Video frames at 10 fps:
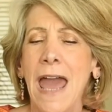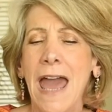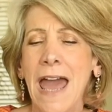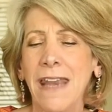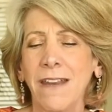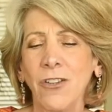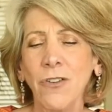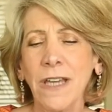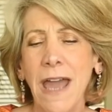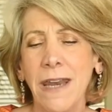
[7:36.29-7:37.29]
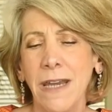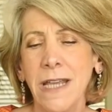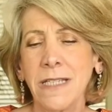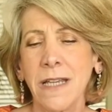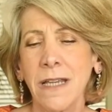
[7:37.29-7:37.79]
And look at it.
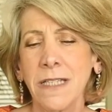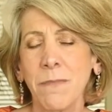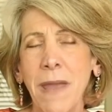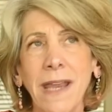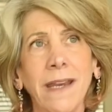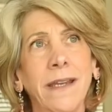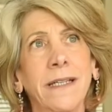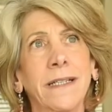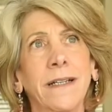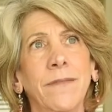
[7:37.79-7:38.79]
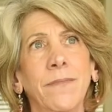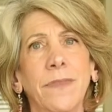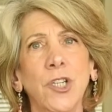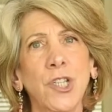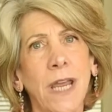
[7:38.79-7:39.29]
It's made in a,
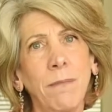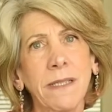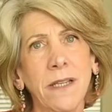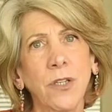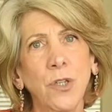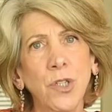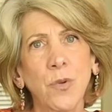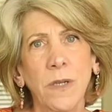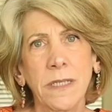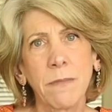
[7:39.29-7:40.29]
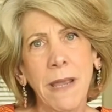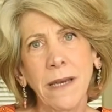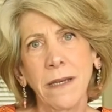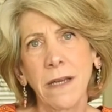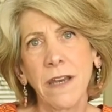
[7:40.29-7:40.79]
the shape is unusual. It's made
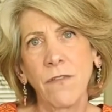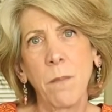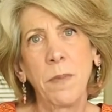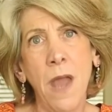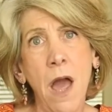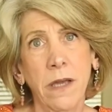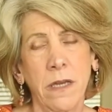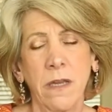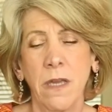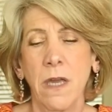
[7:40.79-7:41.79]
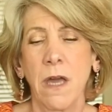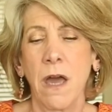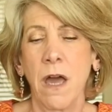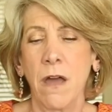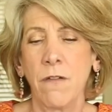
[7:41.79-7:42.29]
in a kind of a block
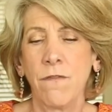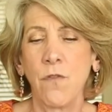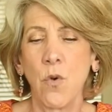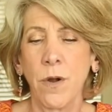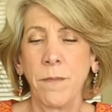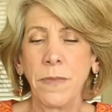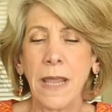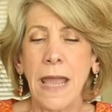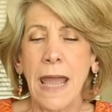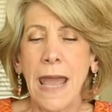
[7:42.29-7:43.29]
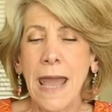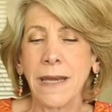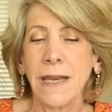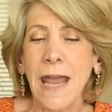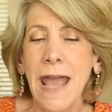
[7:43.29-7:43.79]
form.
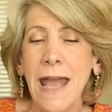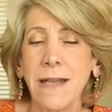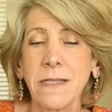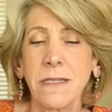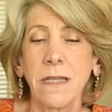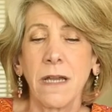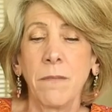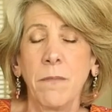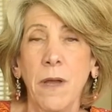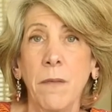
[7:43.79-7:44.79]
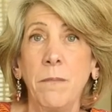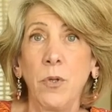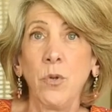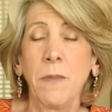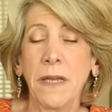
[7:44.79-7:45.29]
And it has
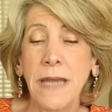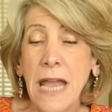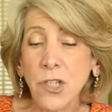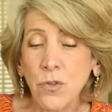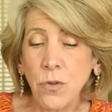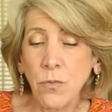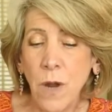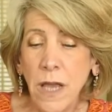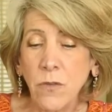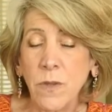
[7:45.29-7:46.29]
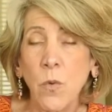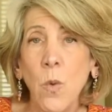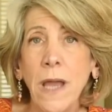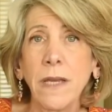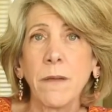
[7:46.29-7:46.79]
a natural rind with a
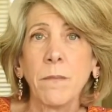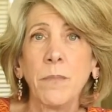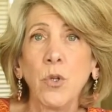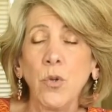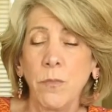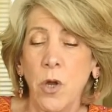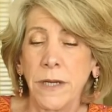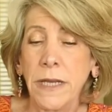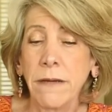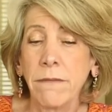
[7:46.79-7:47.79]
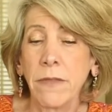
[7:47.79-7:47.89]
white bloom on it.